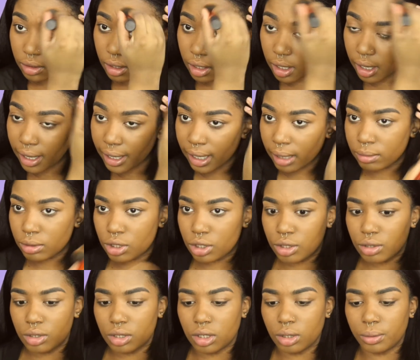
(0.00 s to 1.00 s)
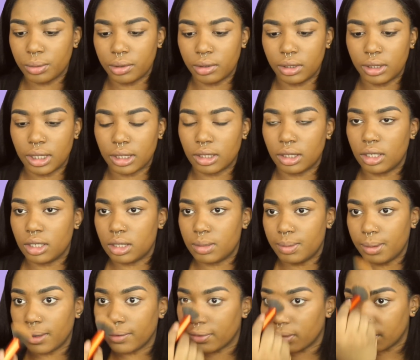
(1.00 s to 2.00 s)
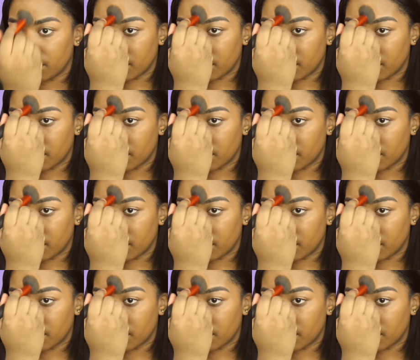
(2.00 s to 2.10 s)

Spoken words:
And I am just using a Real Techniques buffer